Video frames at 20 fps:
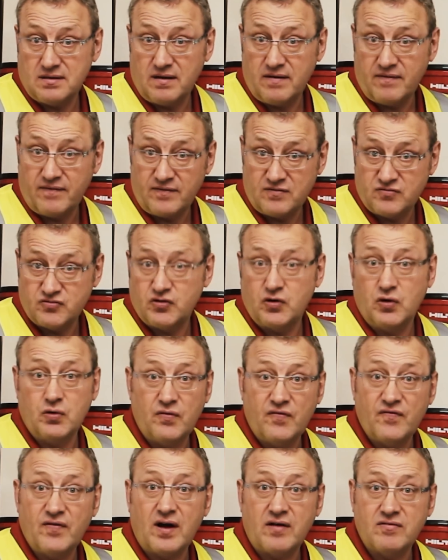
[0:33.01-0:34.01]
of
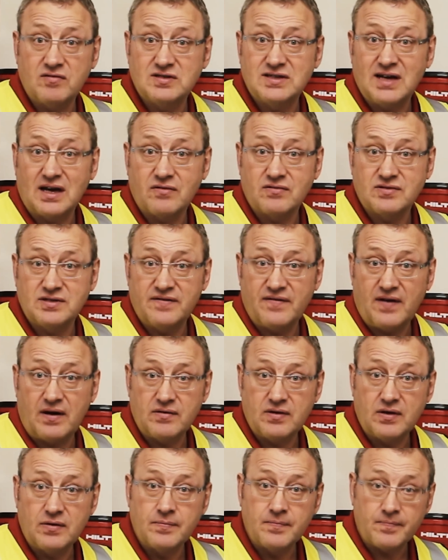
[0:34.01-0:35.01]
true fire integrity
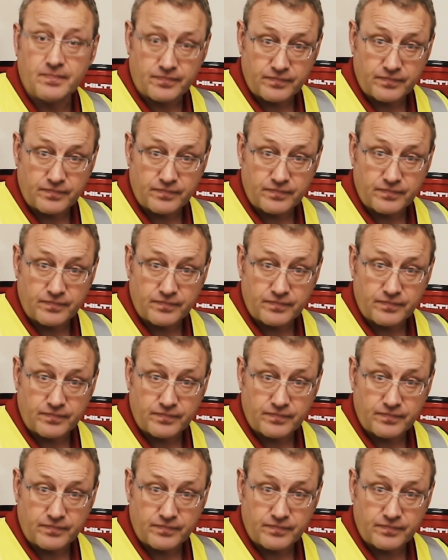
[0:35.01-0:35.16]
value.